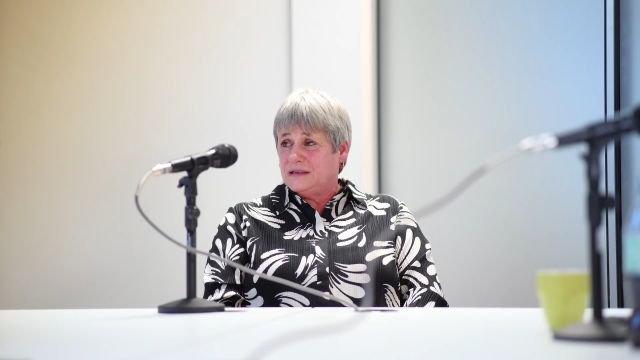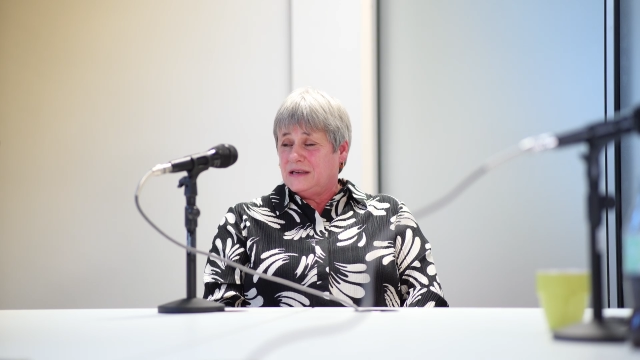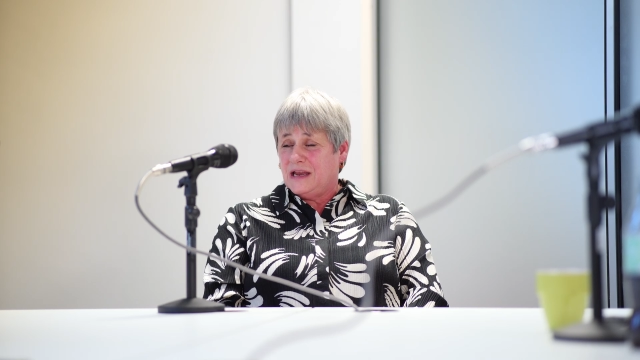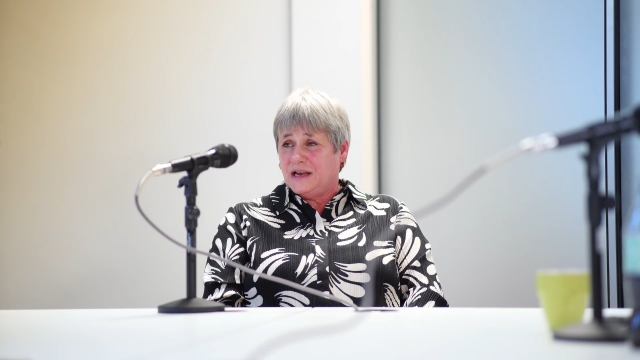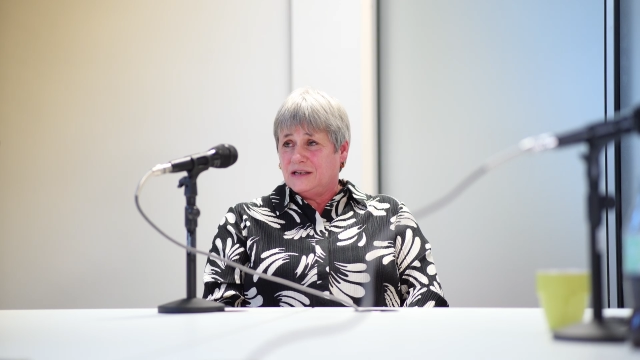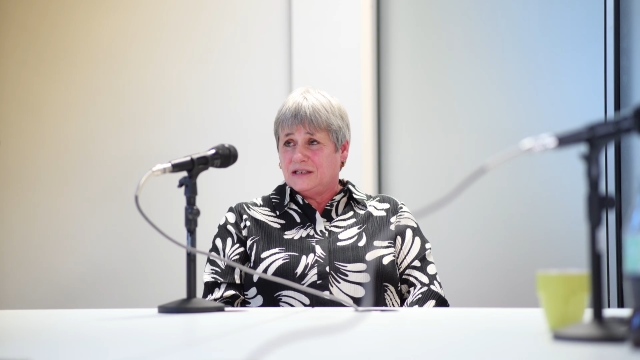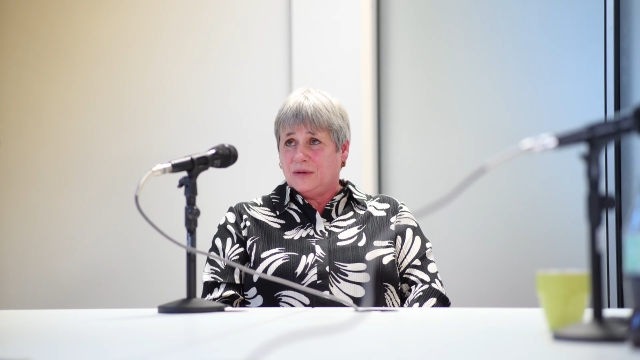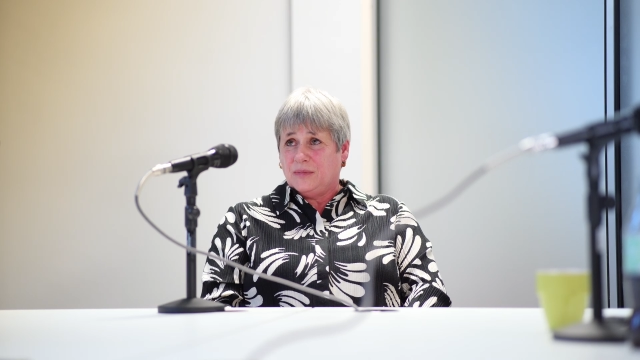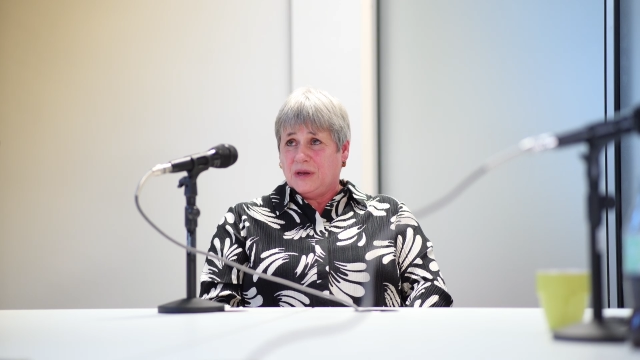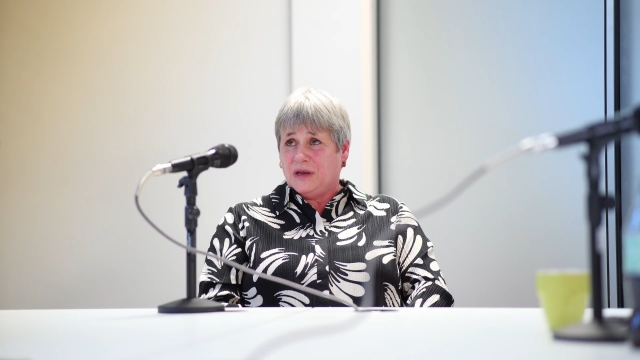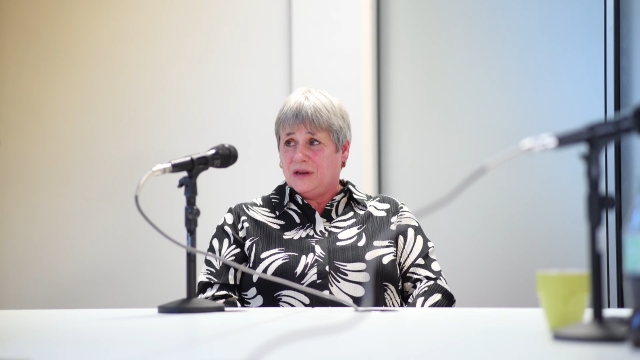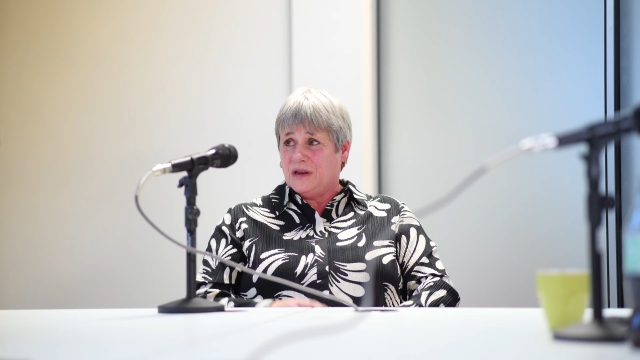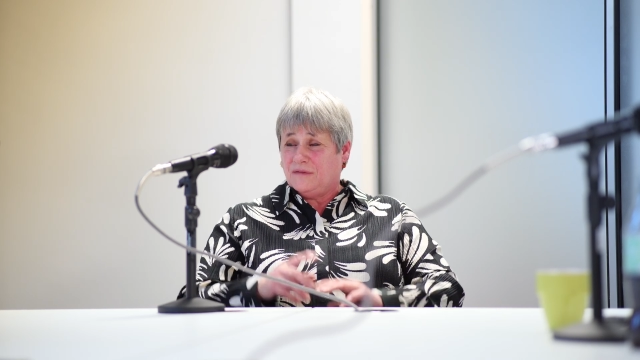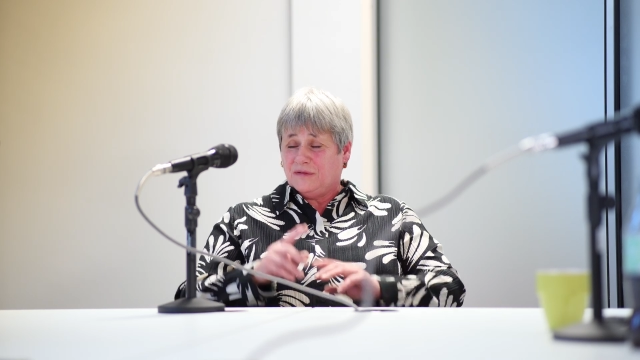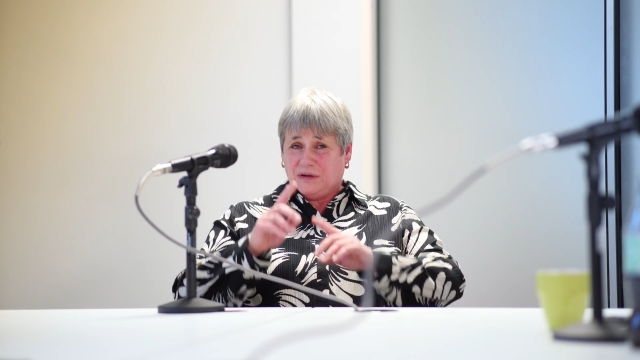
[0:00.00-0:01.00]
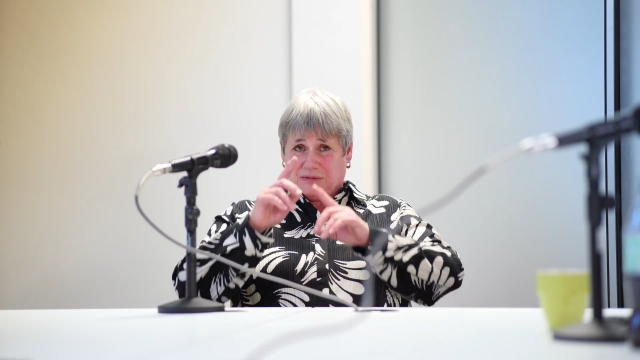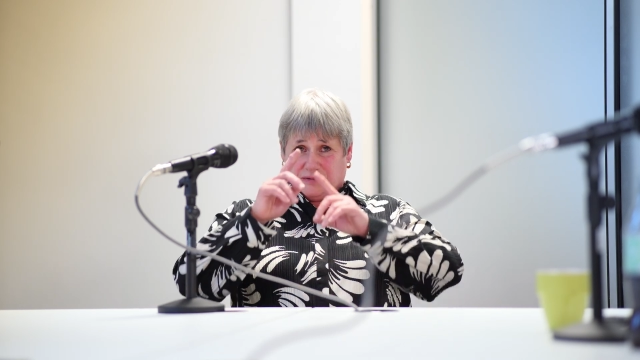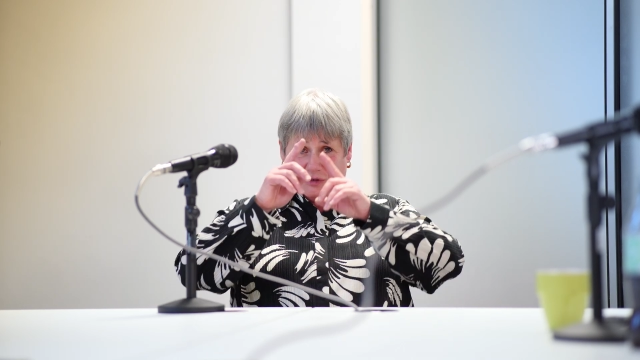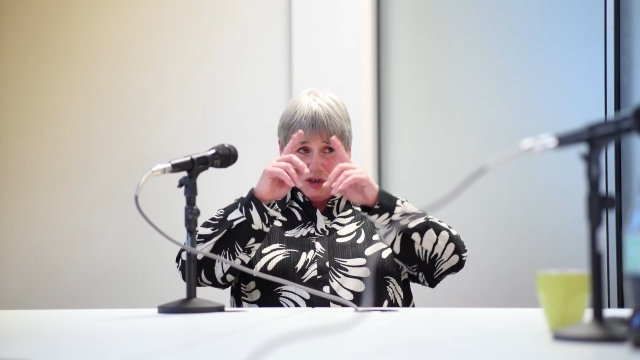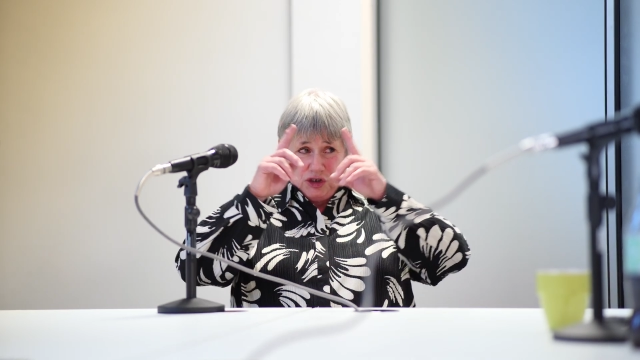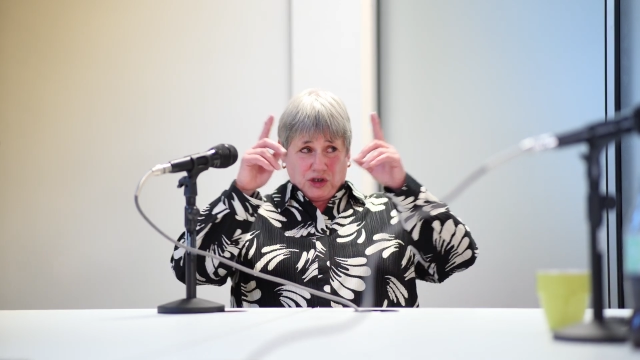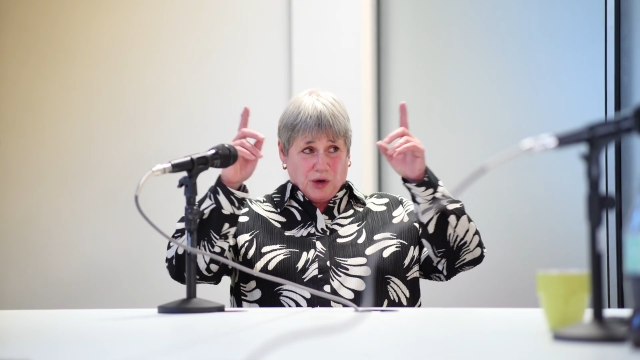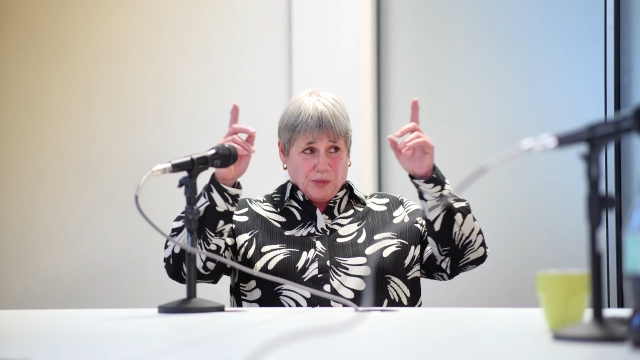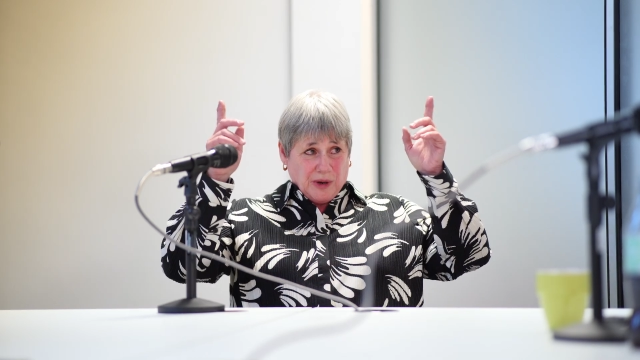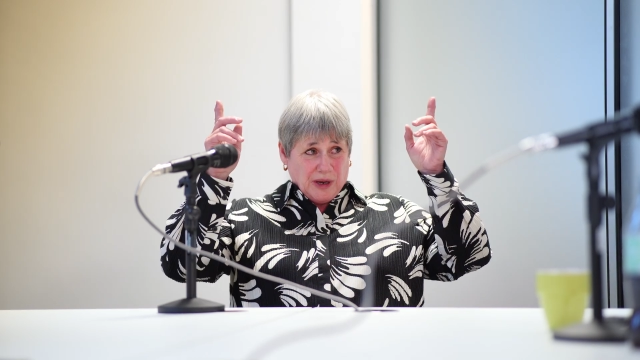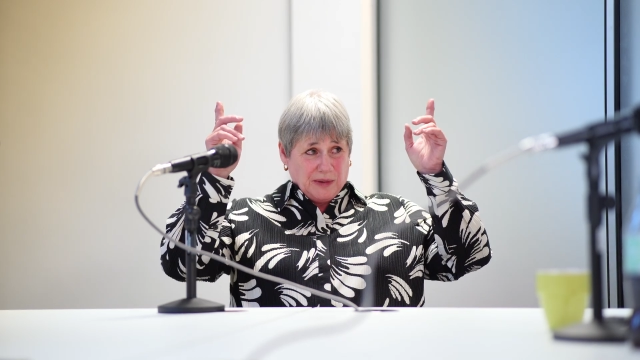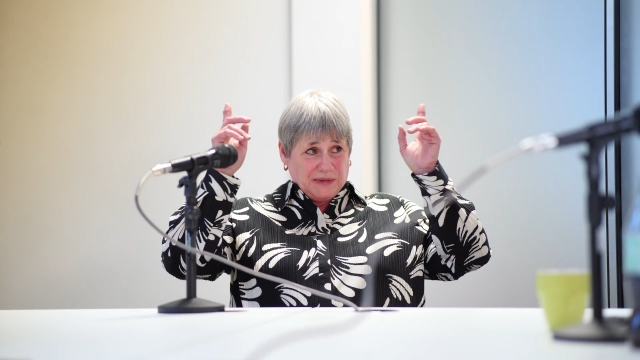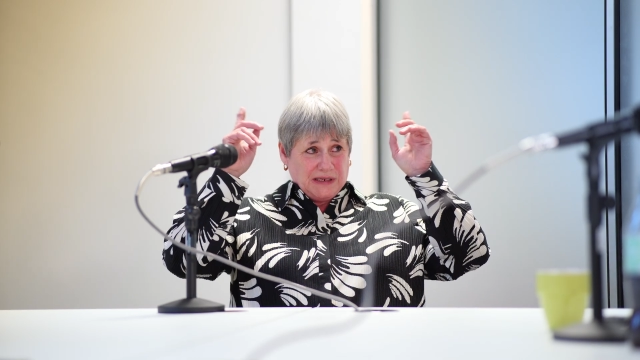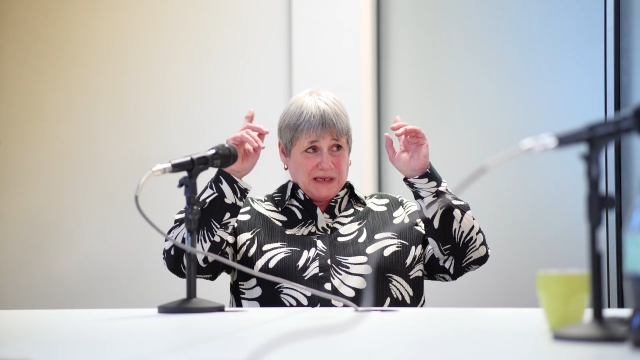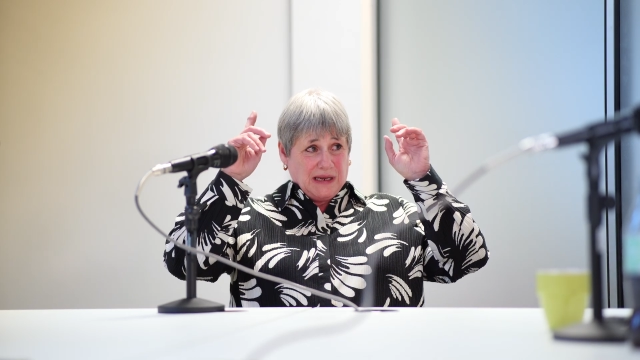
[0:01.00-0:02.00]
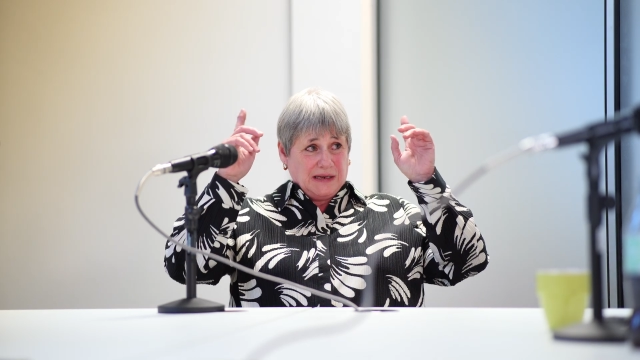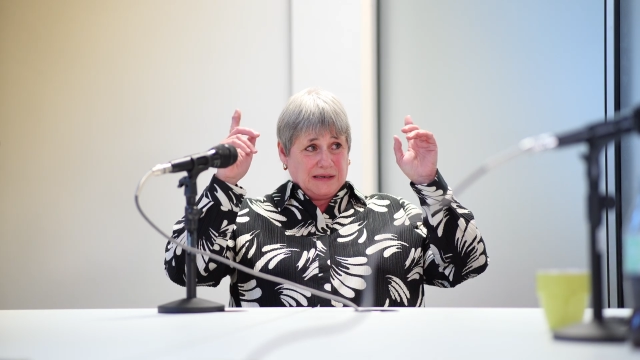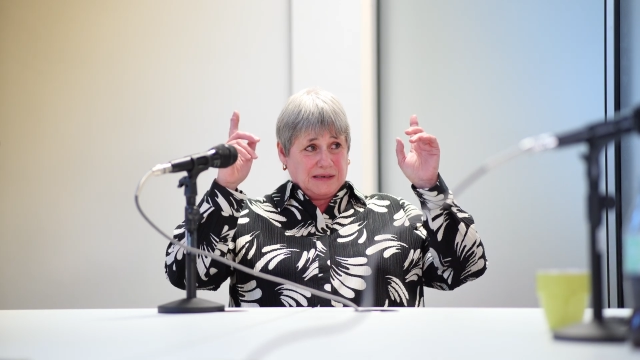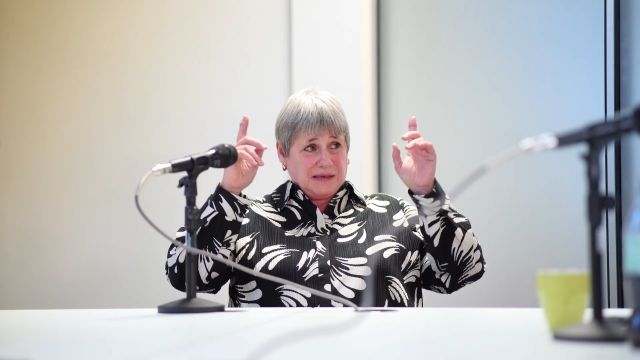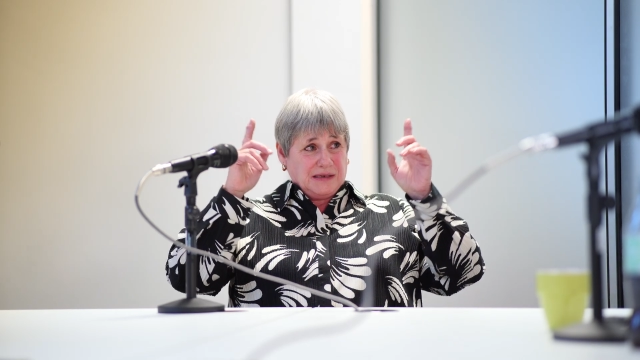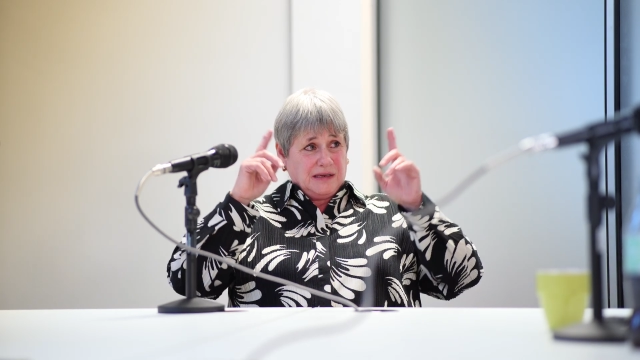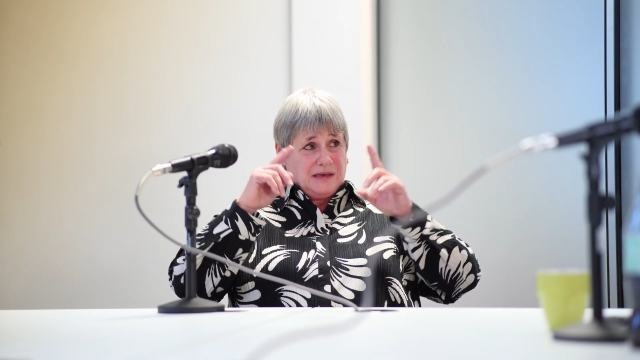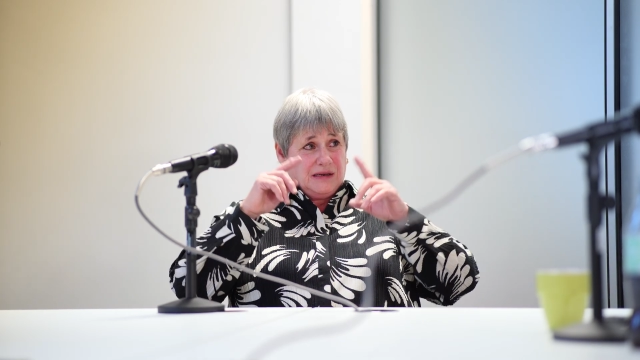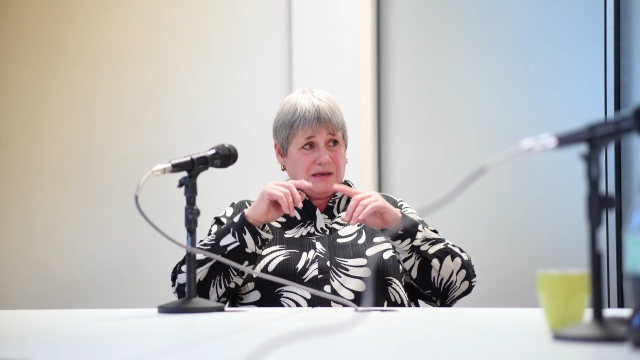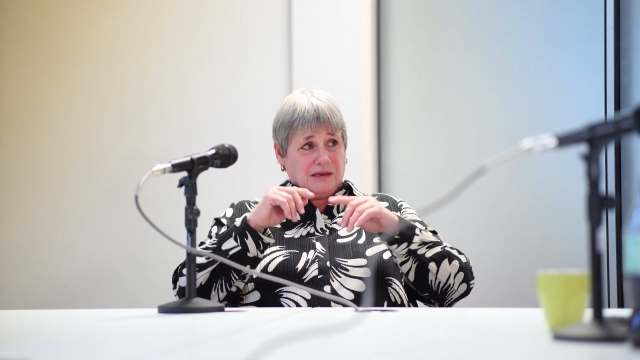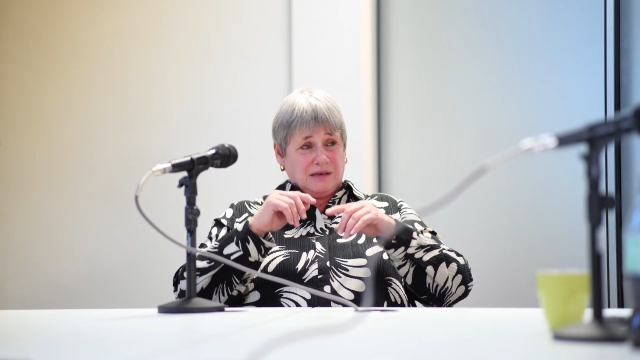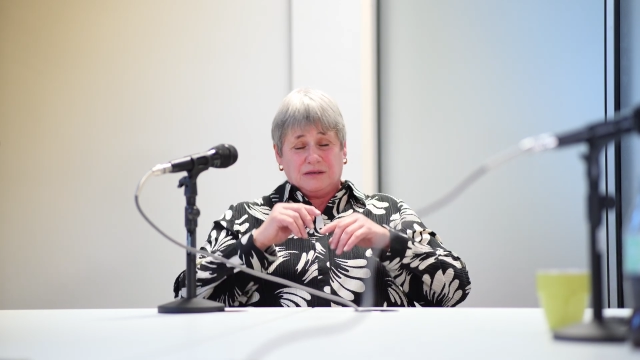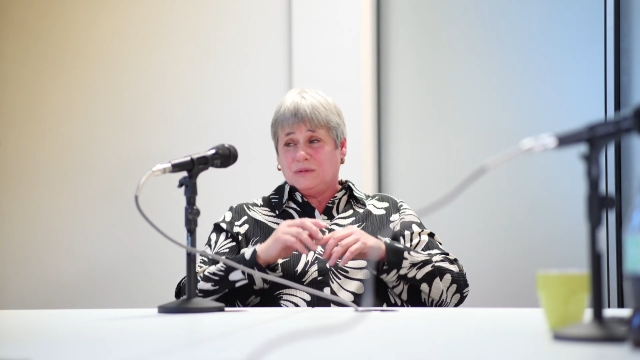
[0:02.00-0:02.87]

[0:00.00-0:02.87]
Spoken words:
Yeah, because there'll be another shop upstairs as